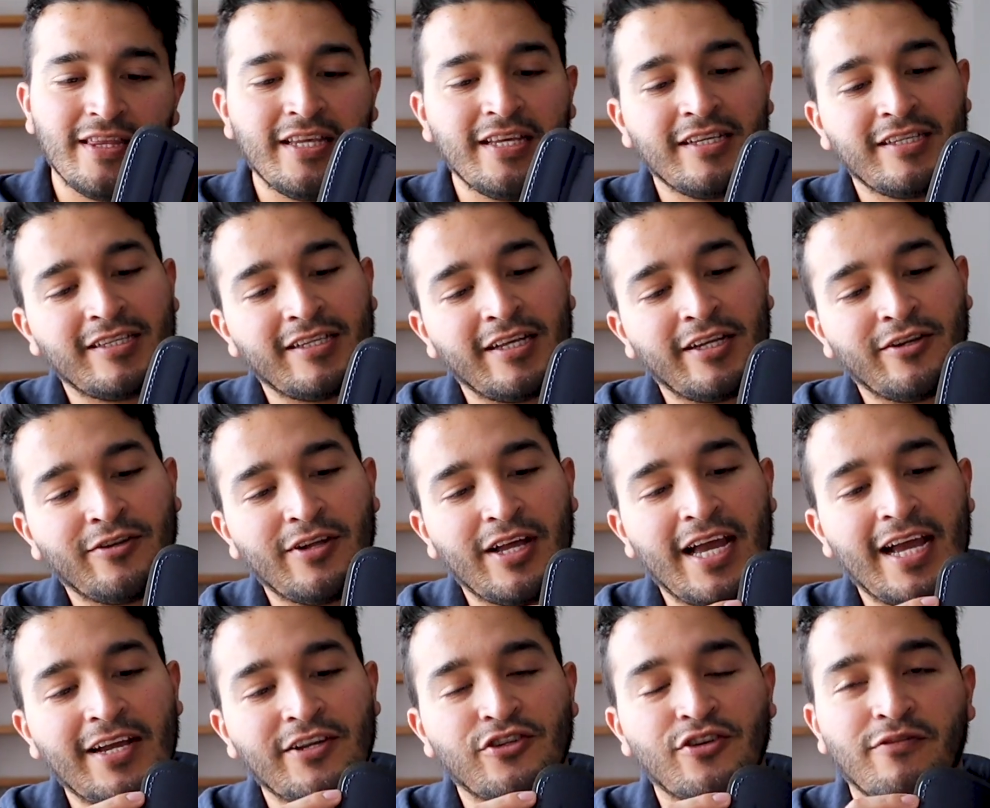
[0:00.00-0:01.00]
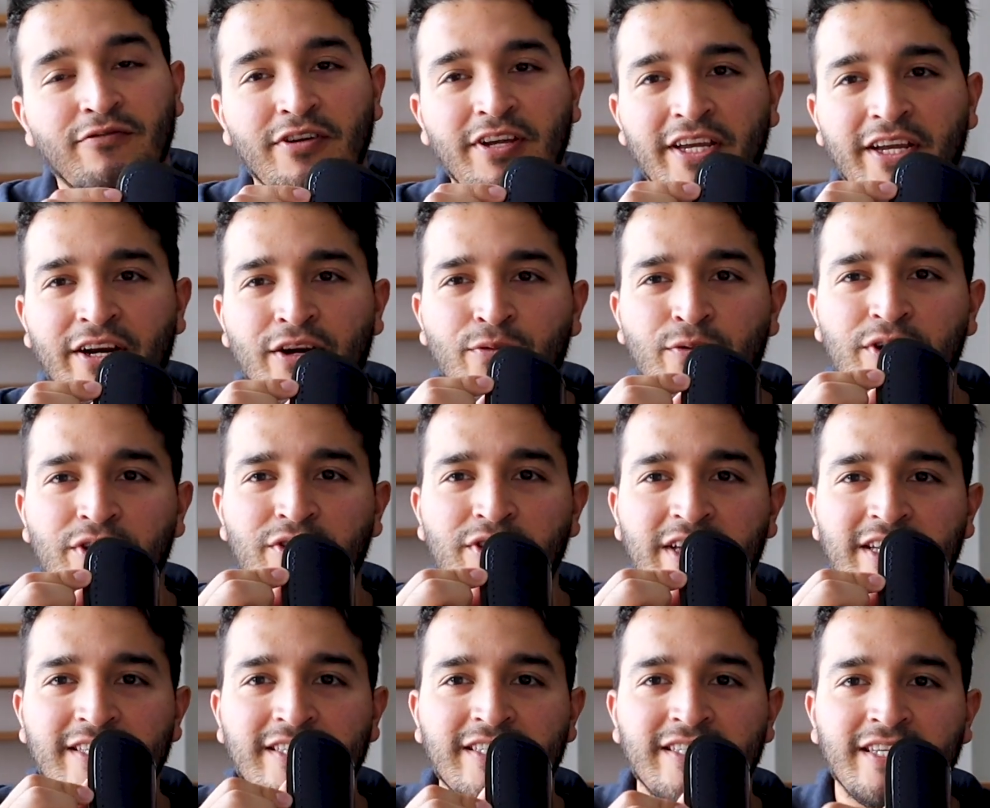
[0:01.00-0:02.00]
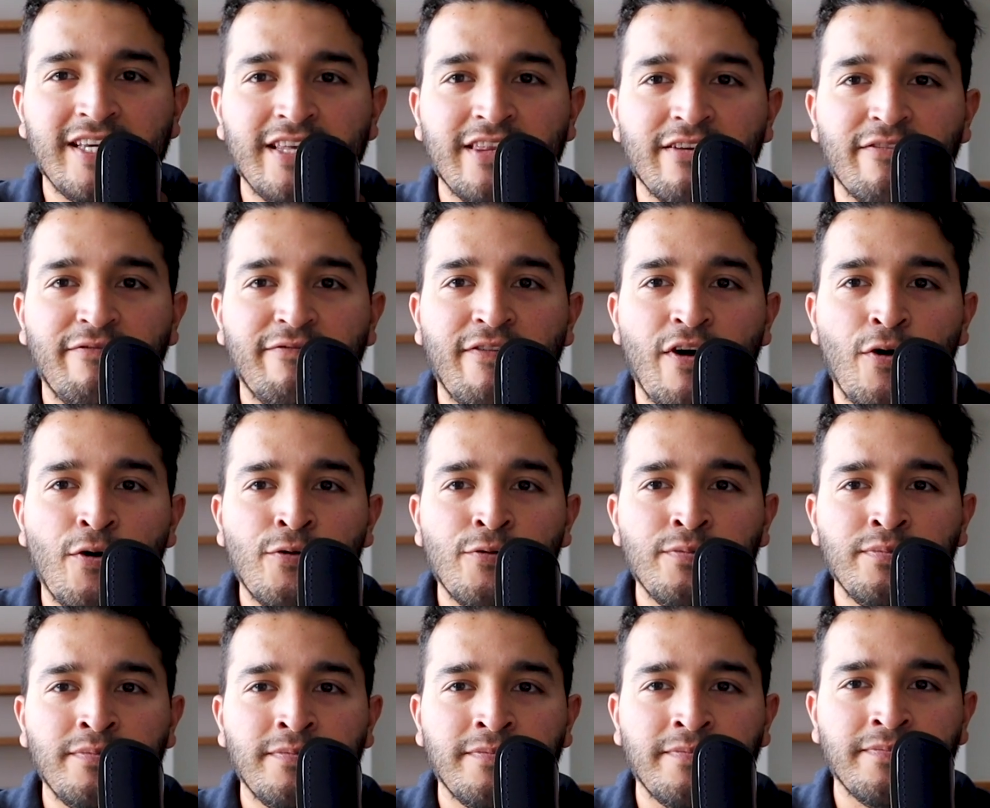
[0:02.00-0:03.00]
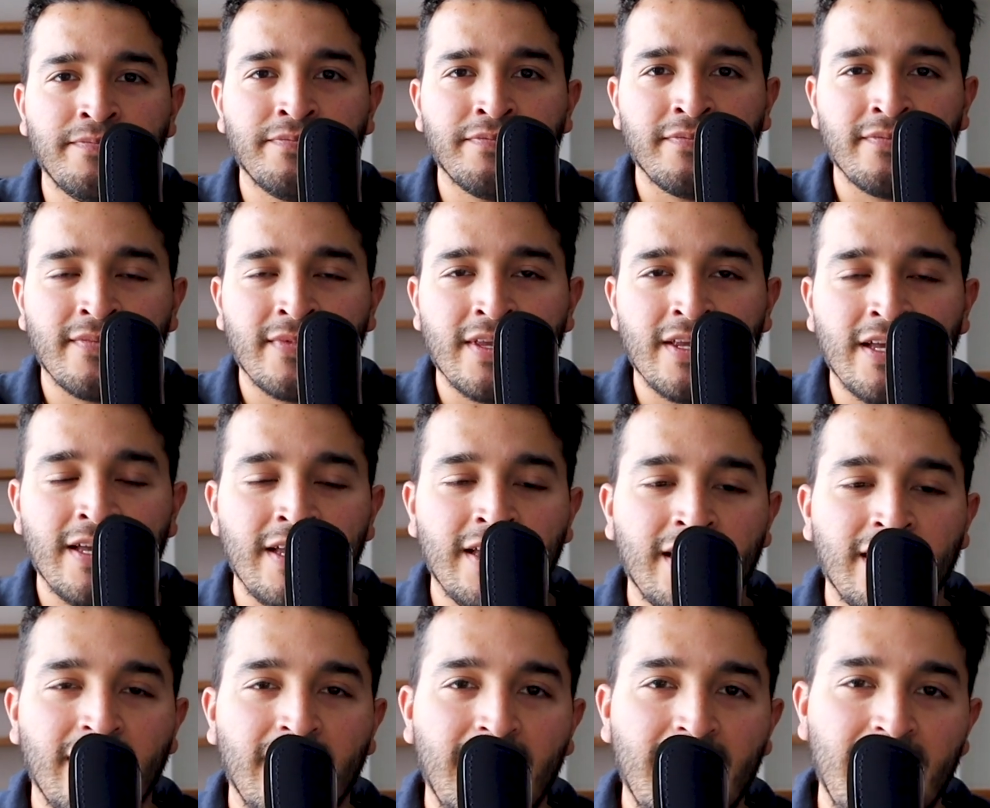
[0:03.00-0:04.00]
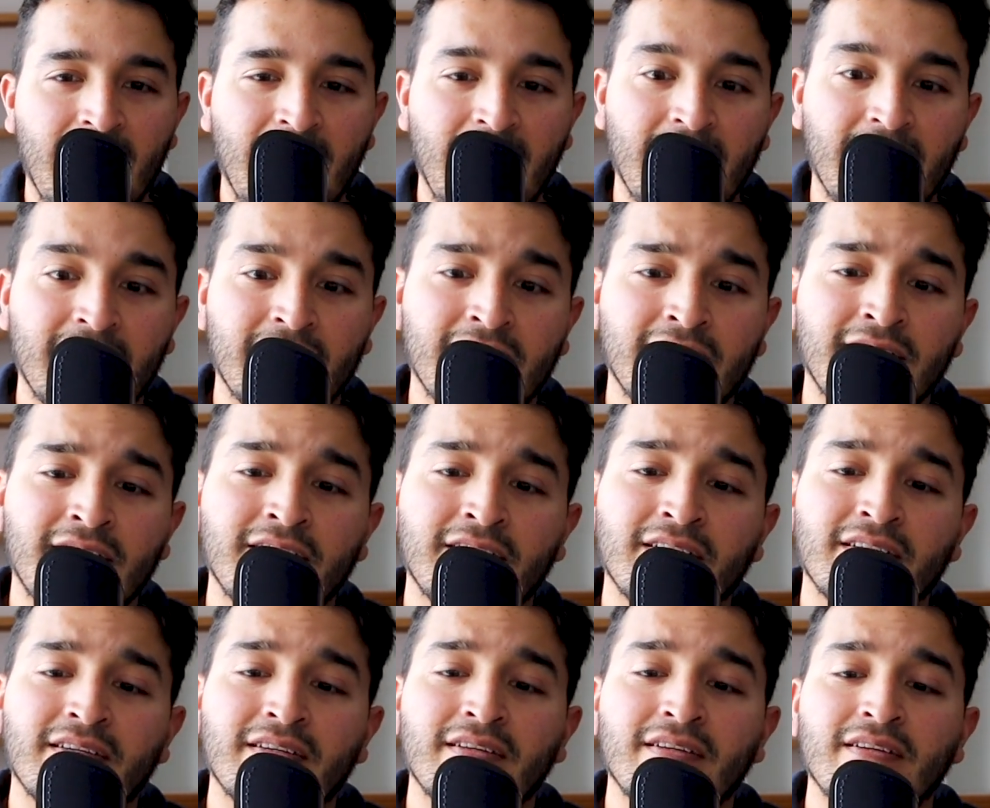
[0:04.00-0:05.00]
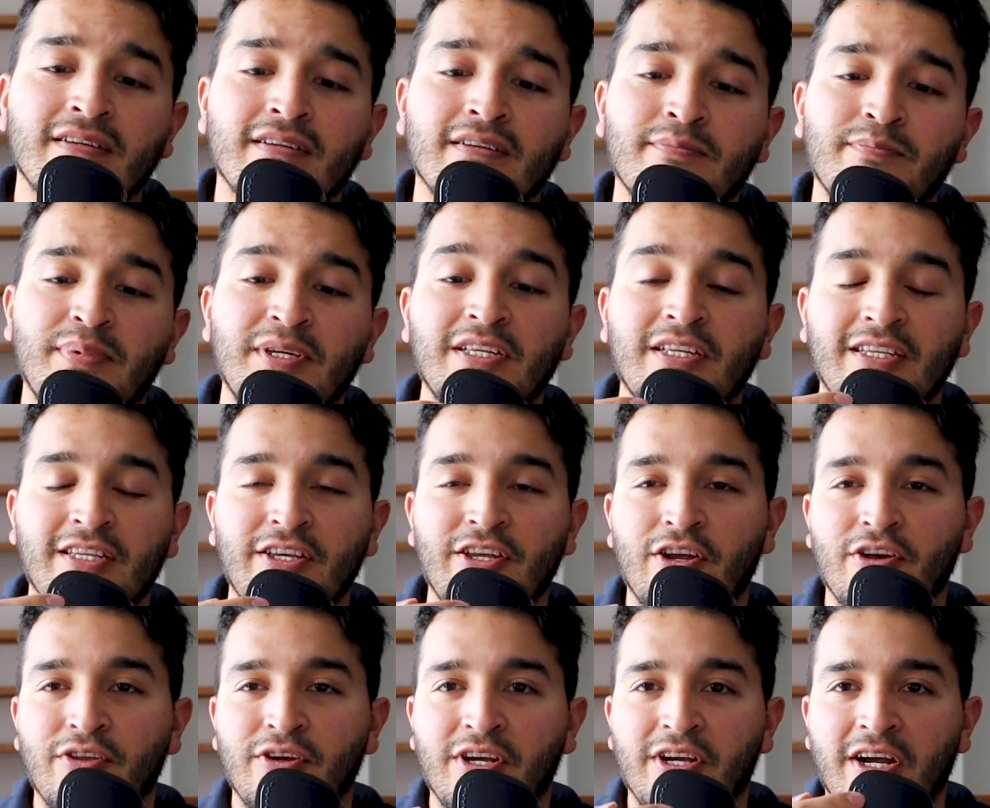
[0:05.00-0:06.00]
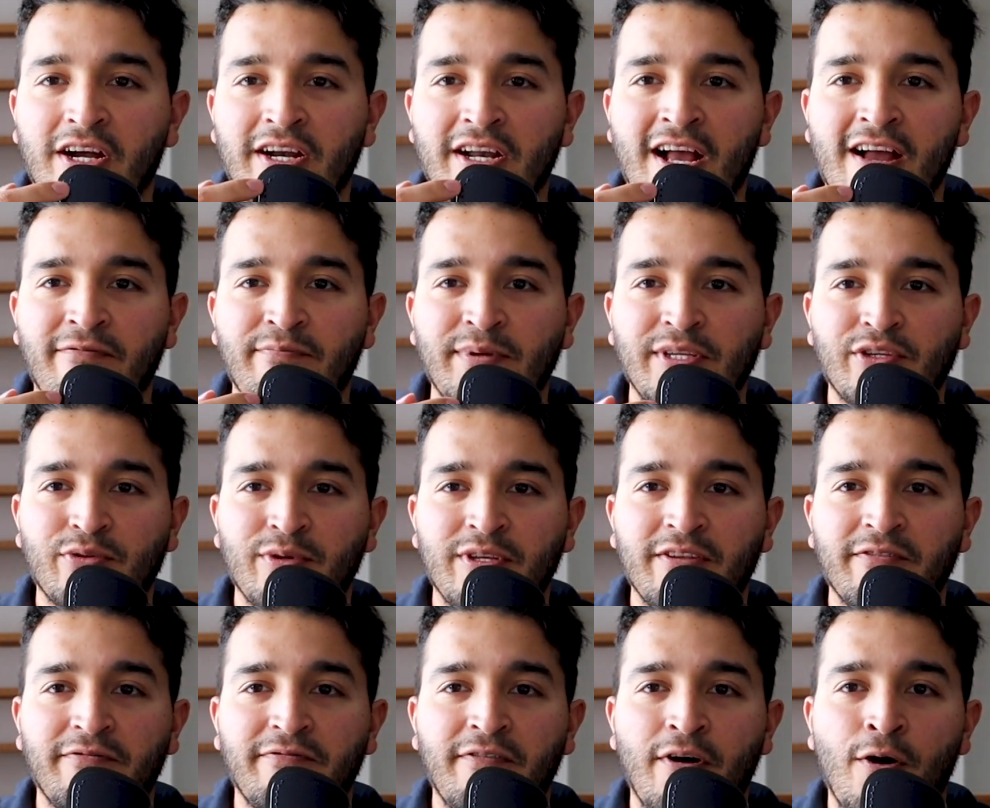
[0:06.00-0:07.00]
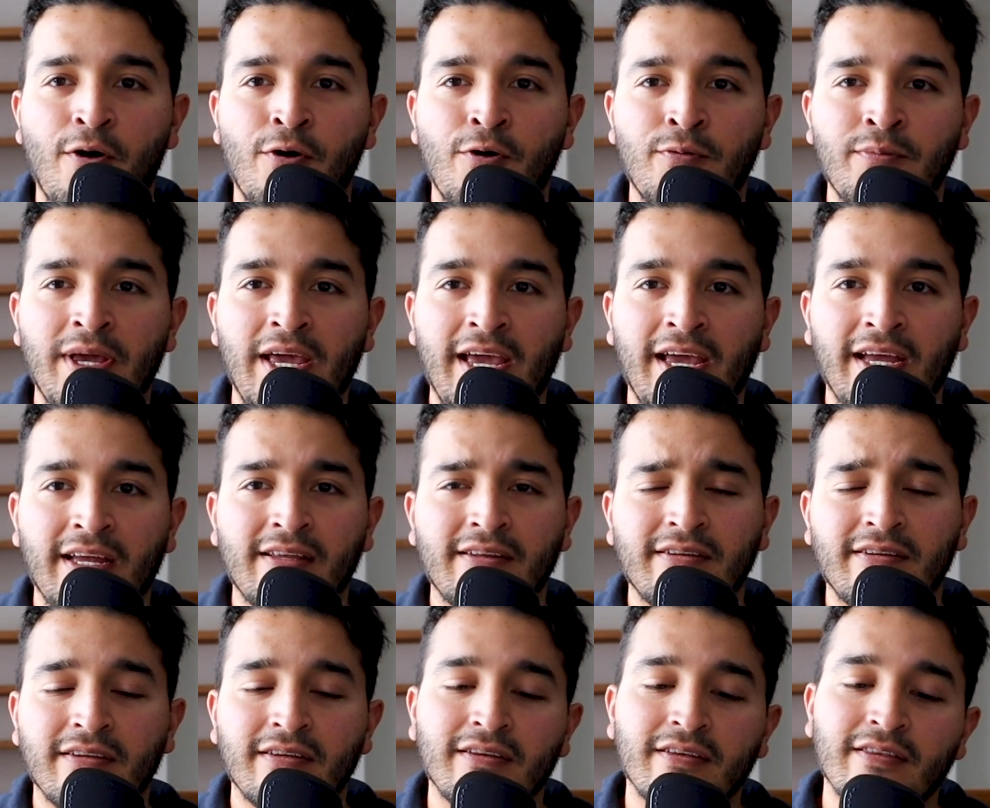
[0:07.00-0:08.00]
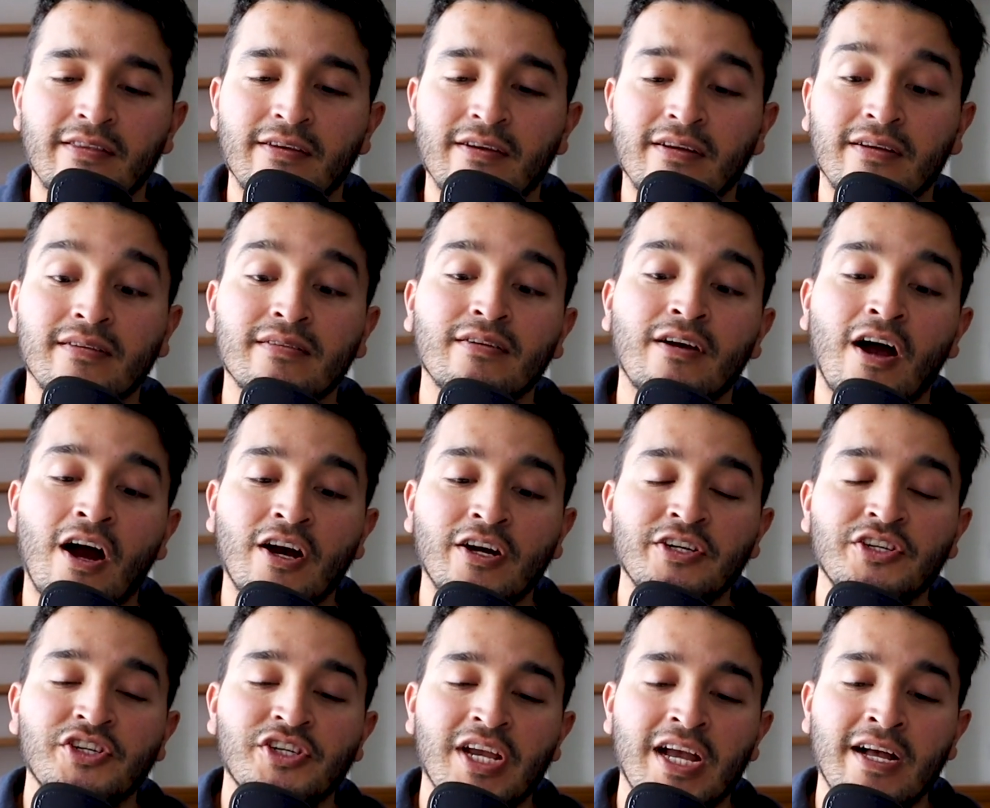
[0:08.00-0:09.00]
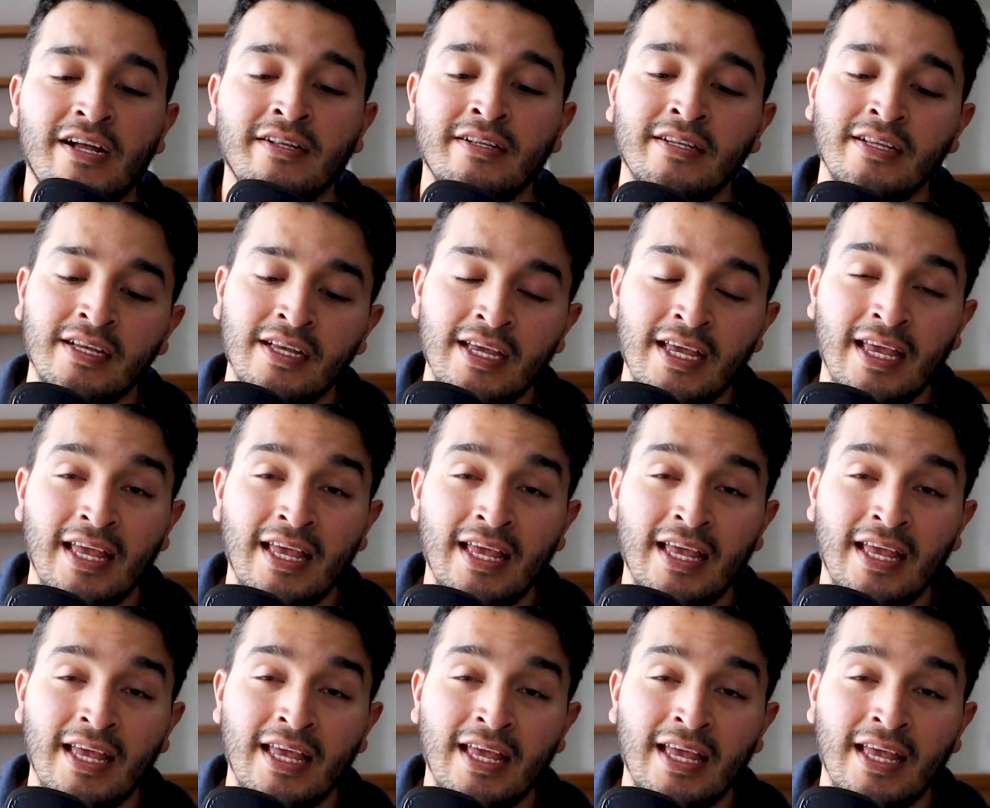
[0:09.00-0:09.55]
this little edge over here where you can see the foam and the cutoff between the foam and the hard shell.